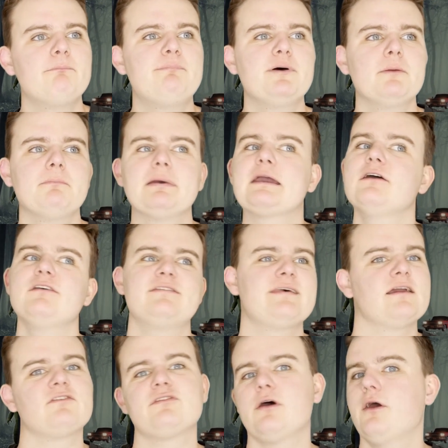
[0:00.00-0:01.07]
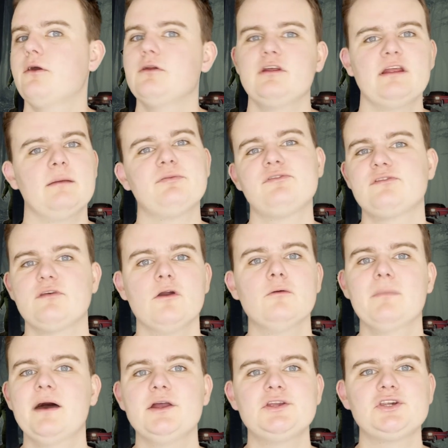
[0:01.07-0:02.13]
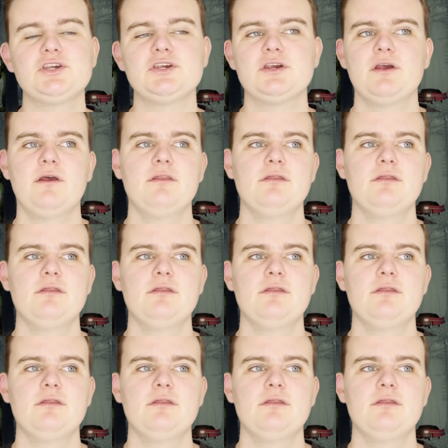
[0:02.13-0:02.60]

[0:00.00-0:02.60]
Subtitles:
but because they tone it up so much,